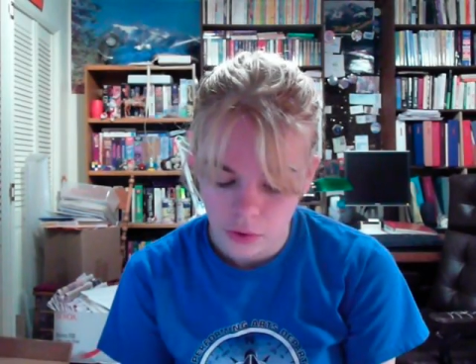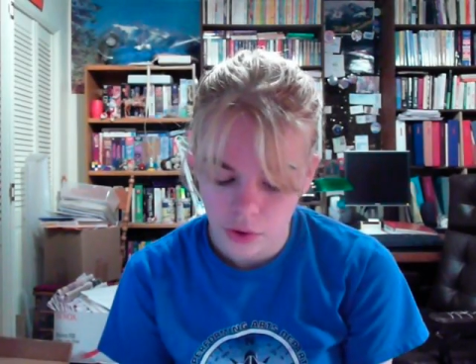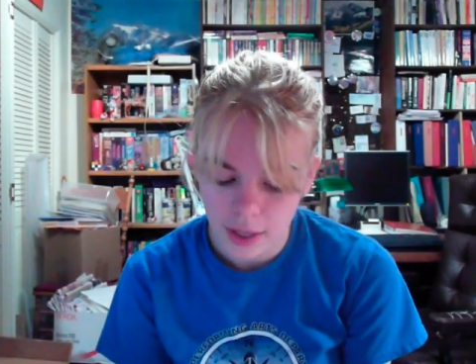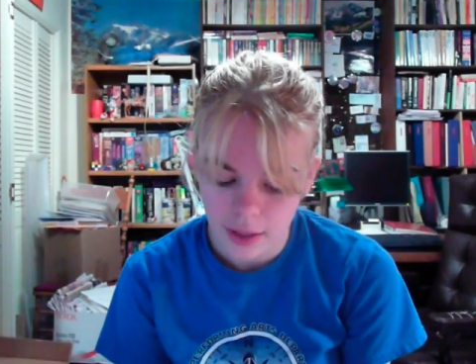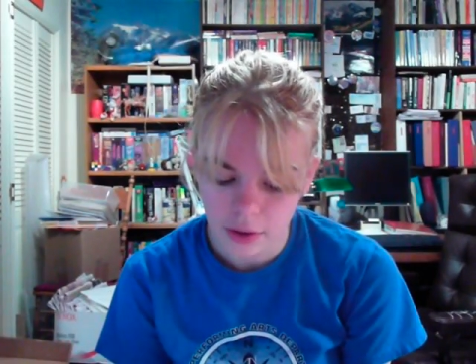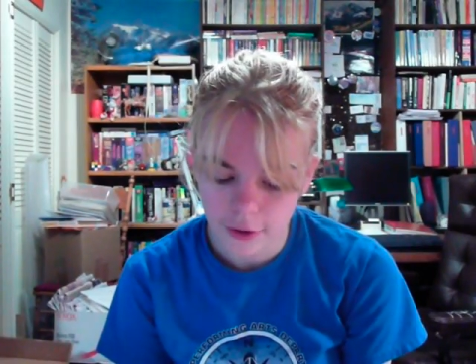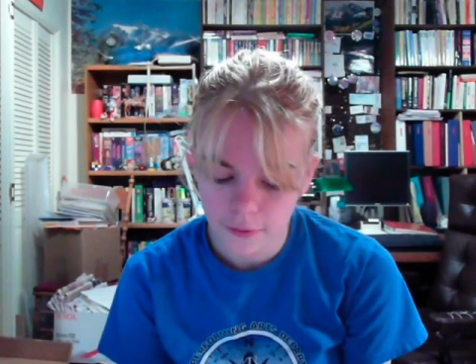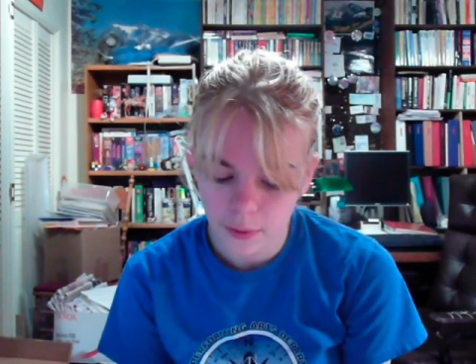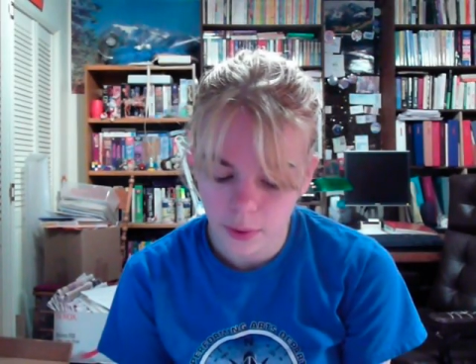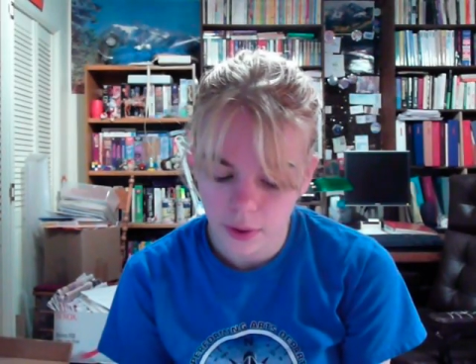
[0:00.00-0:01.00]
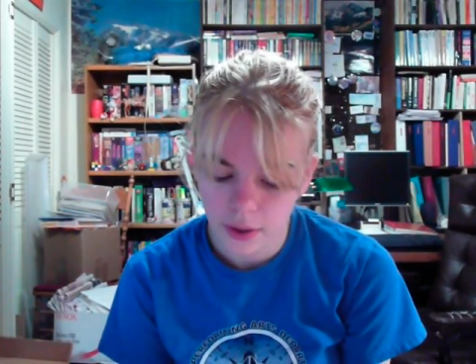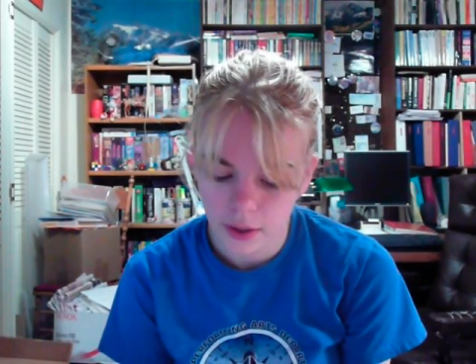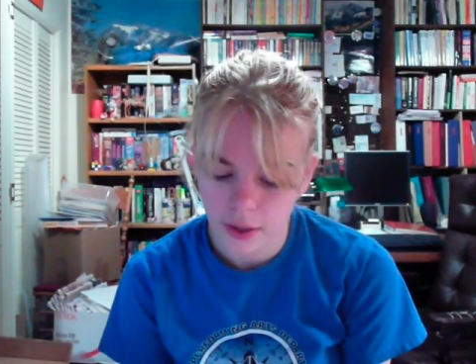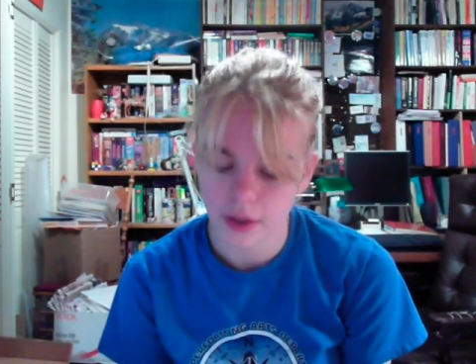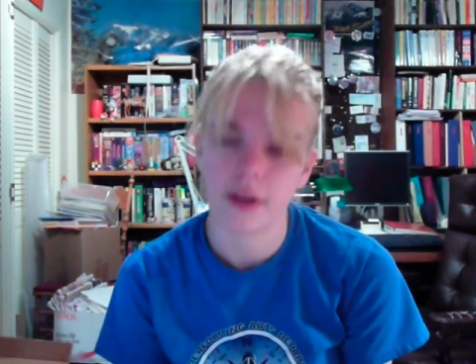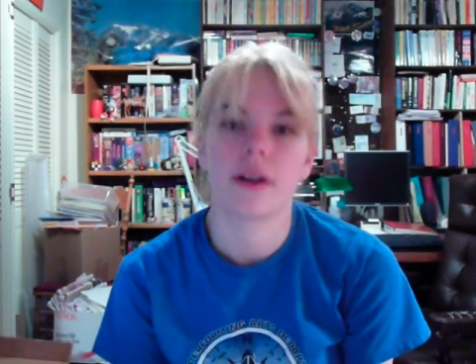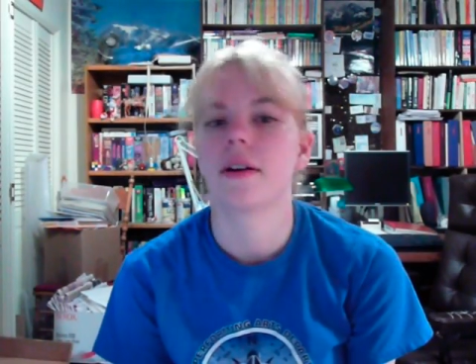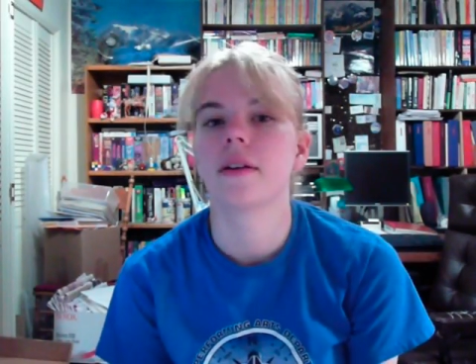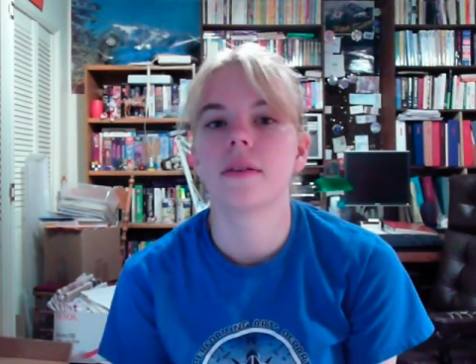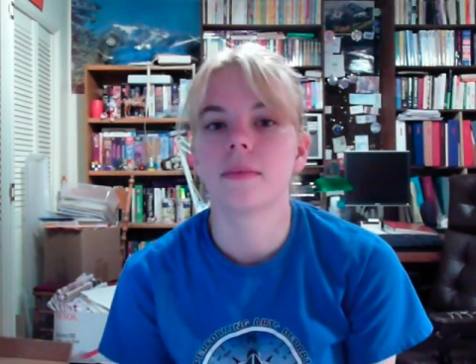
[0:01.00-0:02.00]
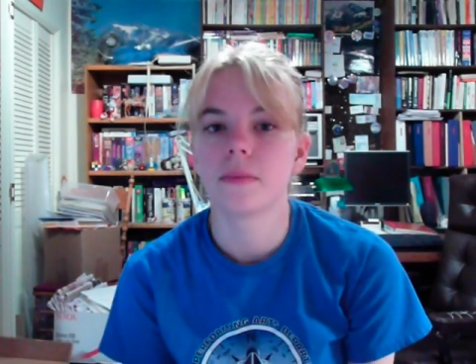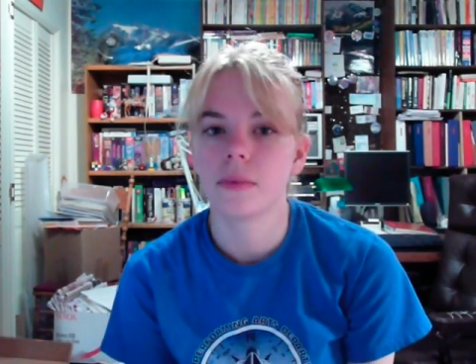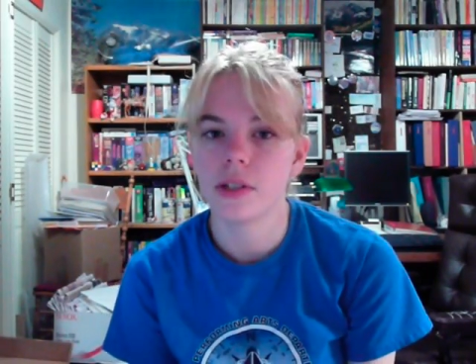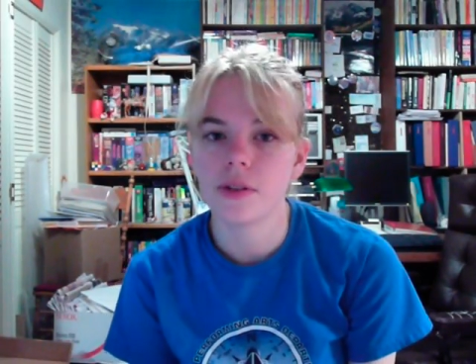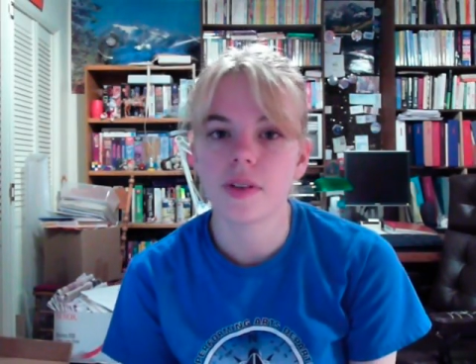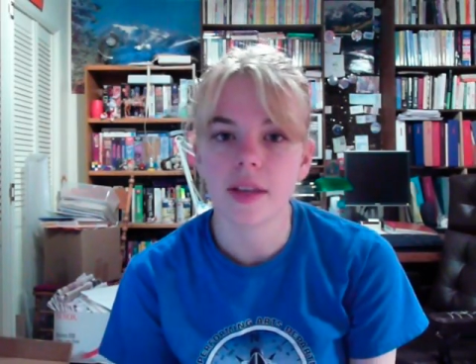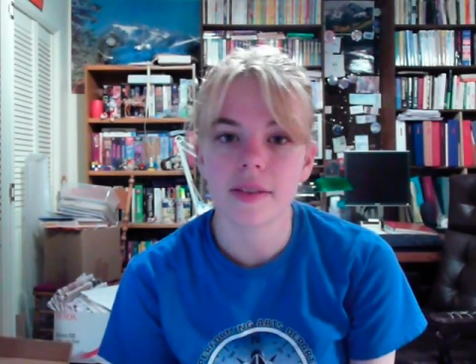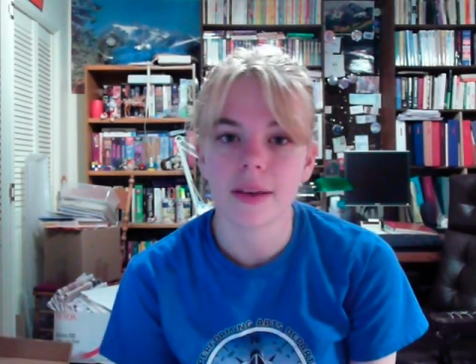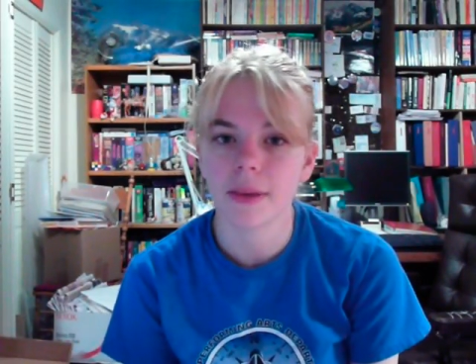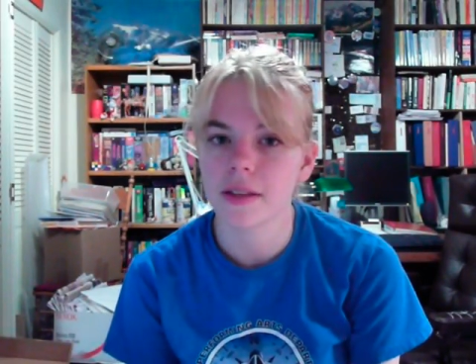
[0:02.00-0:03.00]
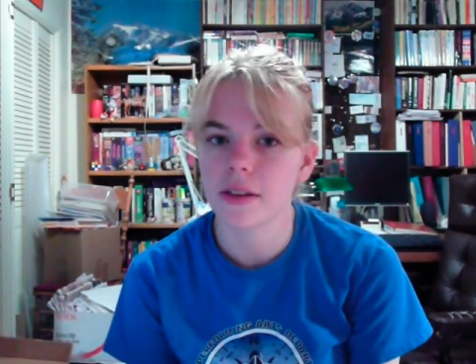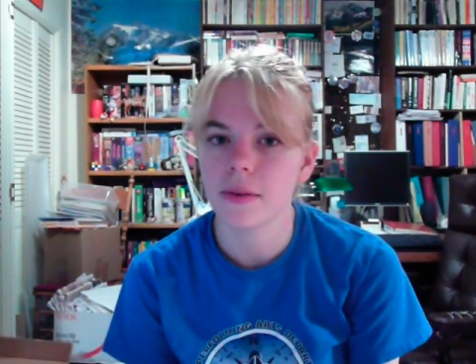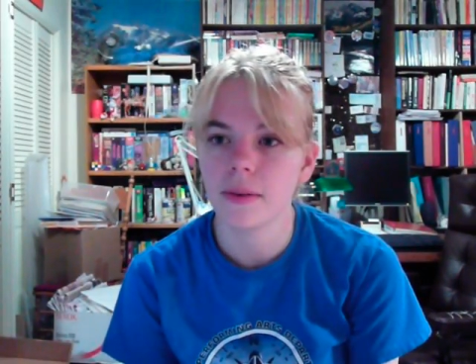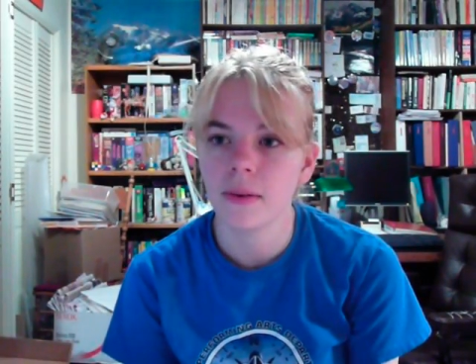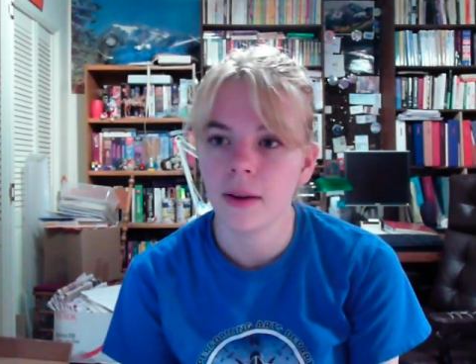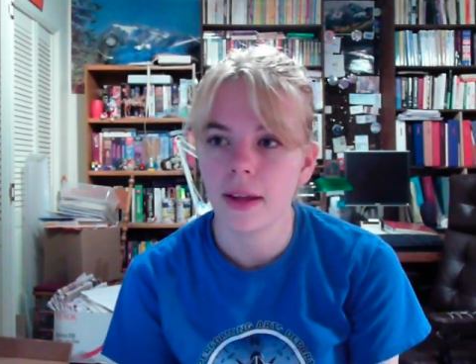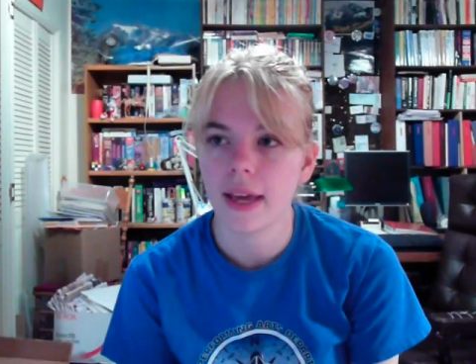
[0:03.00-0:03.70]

So yeah, look for our new skits coming soon,